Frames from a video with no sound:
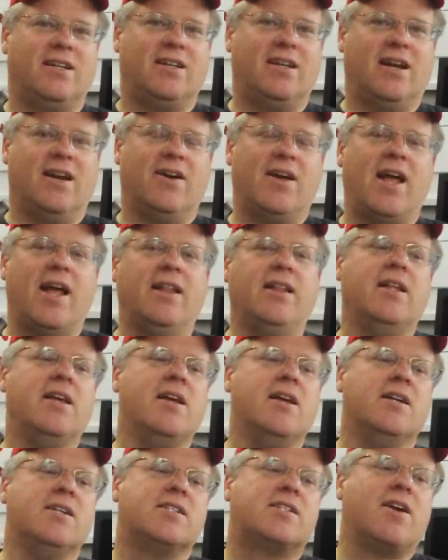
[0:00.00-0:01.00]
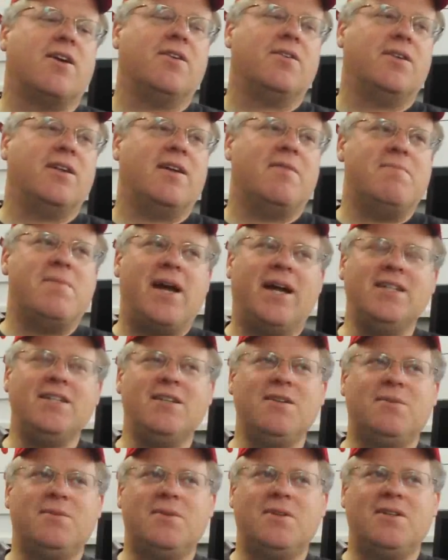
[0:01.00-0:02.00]
And so imagine
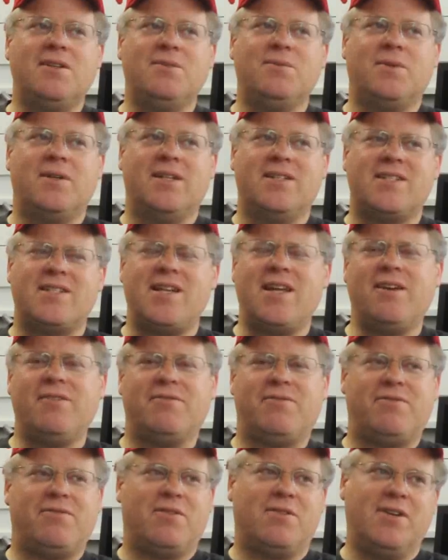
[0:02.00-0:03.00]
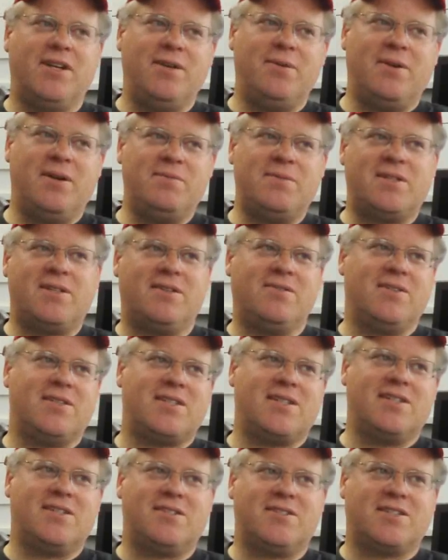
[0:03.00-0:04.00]
a world where instead of 40 web
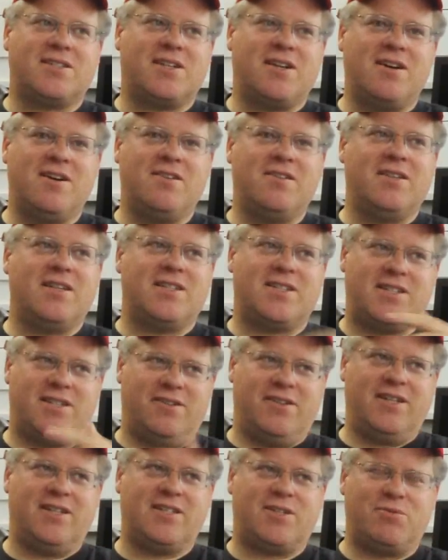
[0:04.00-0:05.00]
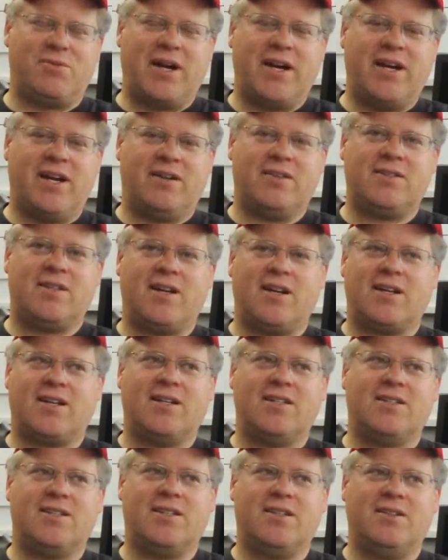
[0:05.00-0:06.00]
services or so that Siri is right now
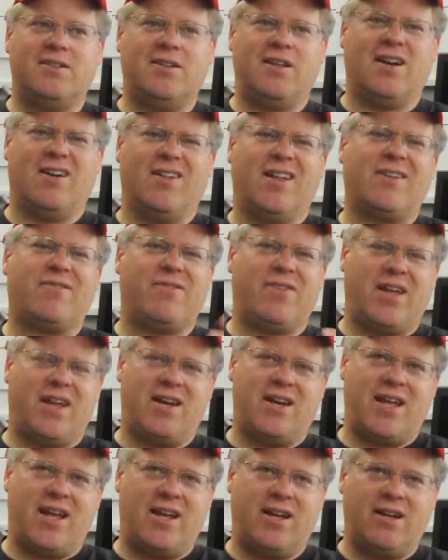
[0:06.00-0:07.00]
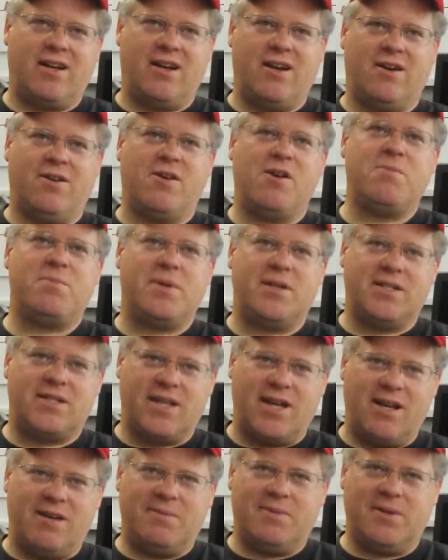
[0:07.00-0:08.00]
talking to, like Fandango,
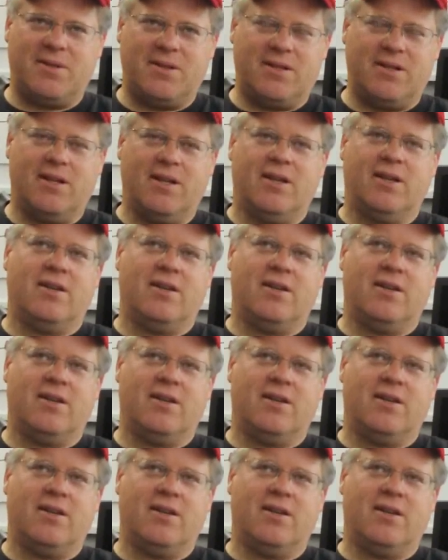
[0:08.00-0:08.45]
OpenTable,